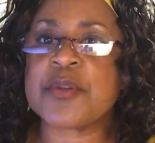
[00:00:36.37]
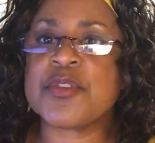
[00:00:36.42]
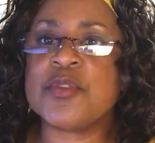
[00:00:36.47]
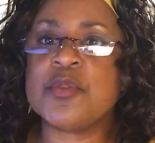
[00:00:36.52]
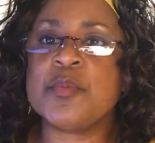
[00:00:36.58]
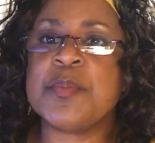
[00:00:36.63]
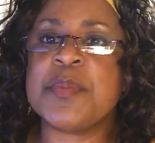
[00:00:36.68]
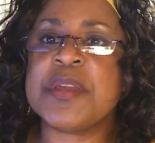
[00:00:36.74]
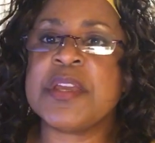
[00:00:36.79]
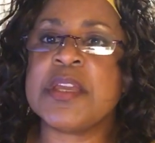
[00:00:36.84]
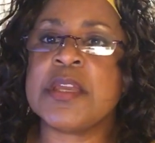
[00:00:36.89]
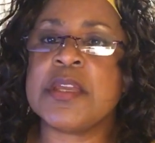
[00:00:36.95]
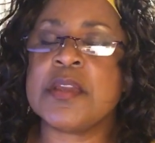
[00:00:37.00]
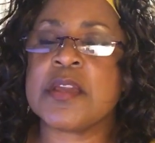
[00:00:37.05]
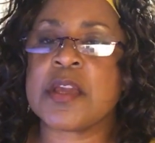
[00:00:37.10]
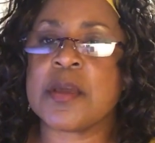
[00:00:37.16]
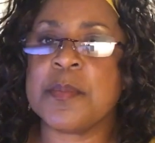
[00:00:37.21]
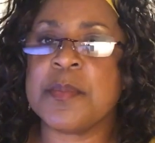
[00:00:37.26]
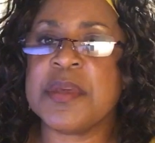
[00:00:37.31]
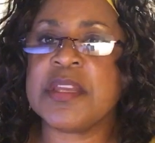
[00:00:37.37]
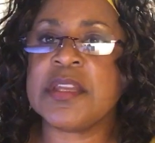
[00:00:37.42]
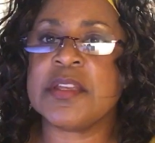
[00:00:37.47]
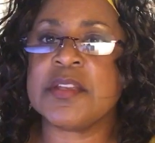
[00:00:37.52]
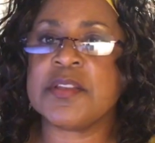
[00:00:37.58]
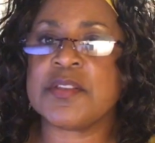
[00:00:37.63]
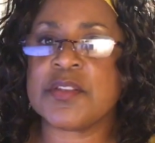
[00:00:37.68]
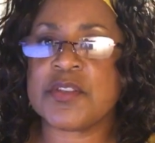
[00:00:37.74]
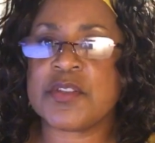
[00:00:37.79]
be
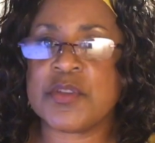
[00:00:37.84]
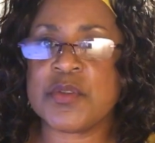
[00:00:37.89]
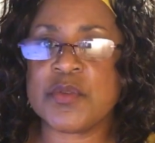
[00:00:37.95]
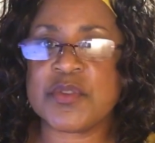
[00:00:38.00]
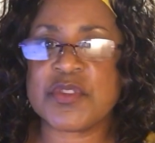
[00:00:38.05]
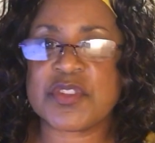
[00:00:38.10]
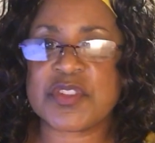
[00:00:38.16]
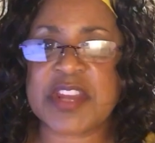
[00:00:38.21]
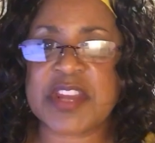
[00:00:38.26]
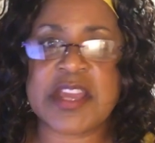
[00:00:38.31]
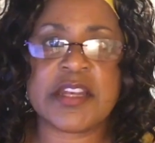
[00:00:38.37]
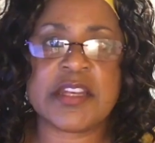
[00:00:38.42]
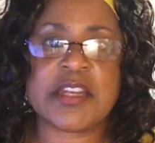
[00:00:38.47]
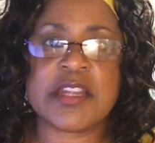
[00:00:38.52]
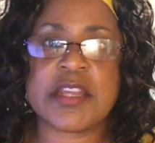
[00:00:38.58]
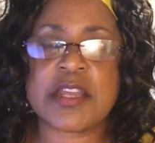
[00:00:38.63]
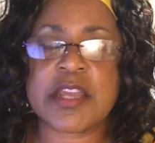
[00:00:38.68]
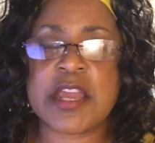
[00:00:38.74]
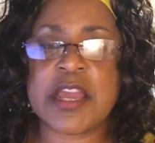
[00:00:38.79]
committed to standing